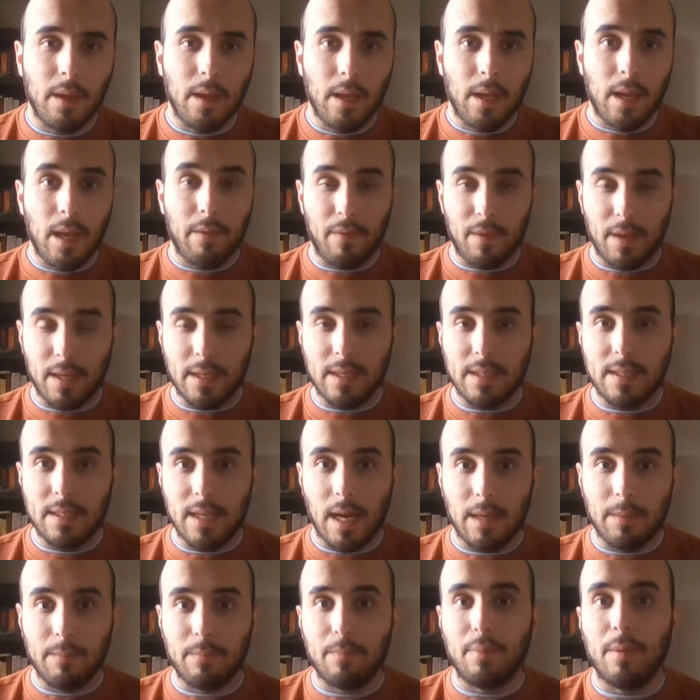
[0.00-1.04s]
If it is
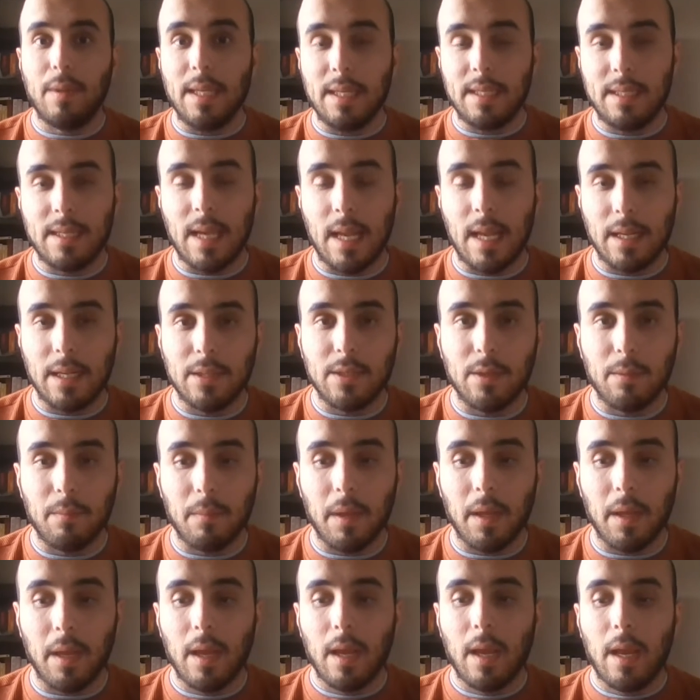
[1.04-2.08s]
done, please send it to
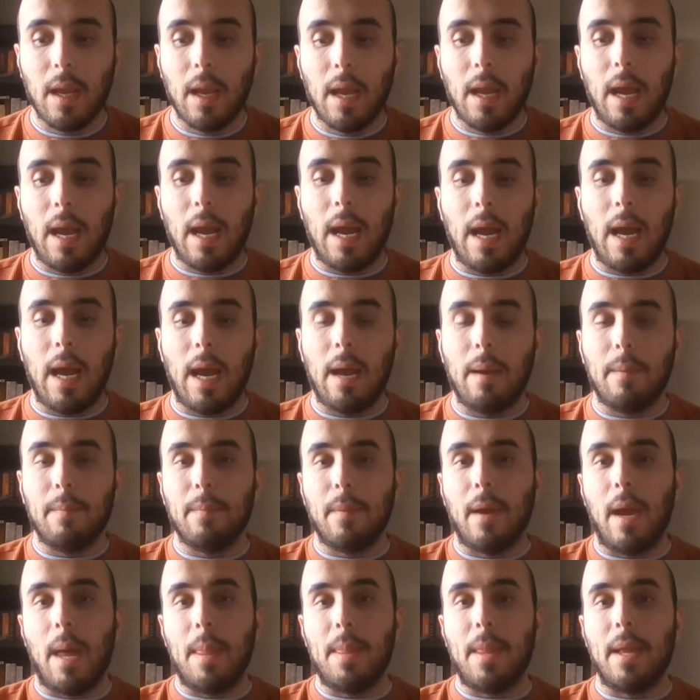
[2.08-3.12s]
me.
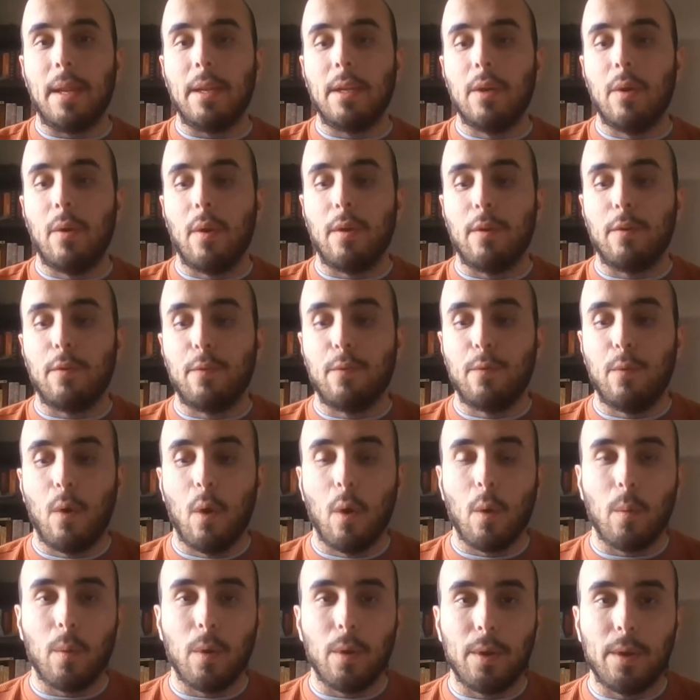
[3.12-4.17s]
And then going
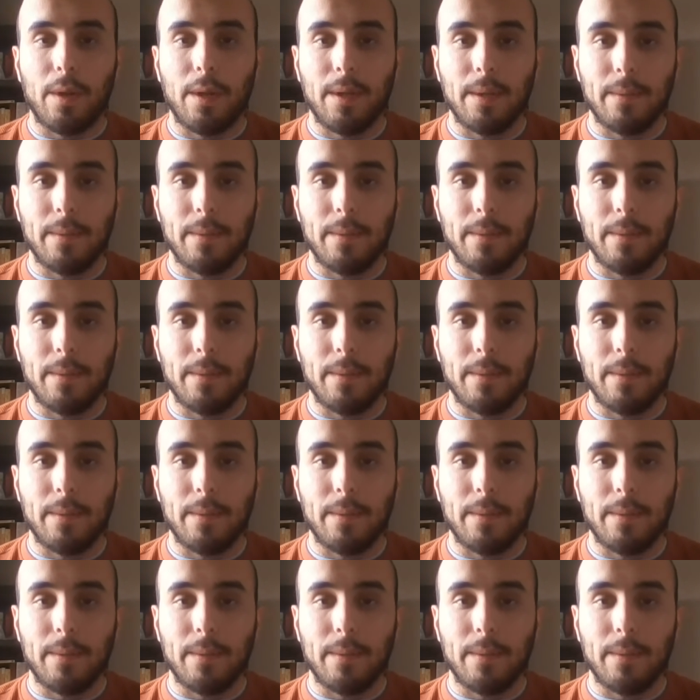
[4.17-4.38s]
forward,